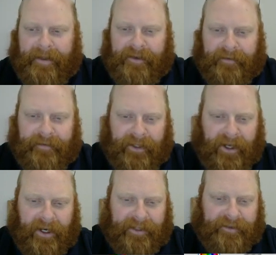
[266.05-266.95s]
So if you
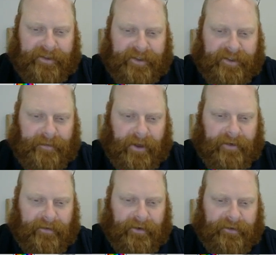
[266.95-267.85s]
look, it's just a
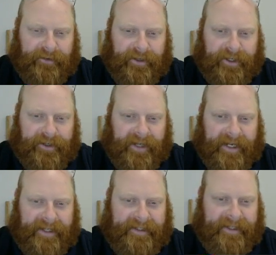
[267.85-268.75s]
smaller version, and you'll
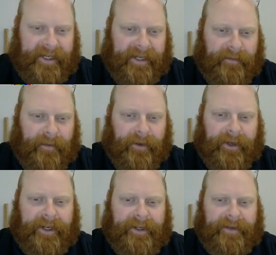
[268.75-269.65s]
kind of see what we're
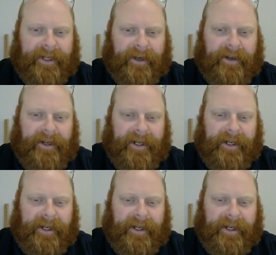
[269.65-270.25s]
going to do here